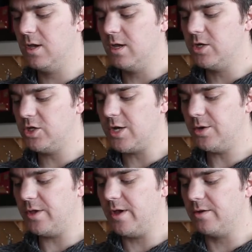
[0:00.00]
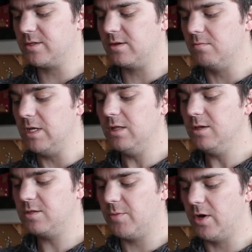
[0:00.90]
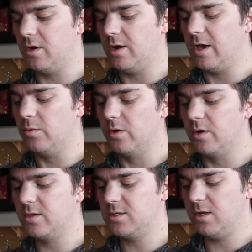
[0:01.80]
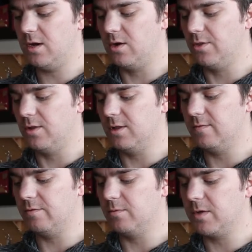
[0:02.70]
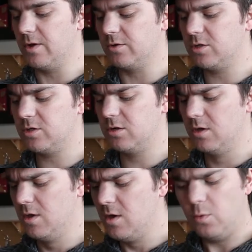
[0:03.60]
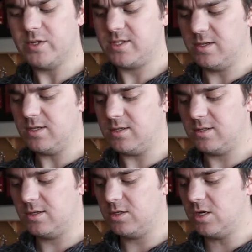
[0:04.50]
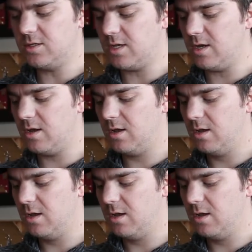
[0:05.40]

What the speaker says: She entered the house and immediately spotted Edward sitting on the living room couch. "What's this?" she said.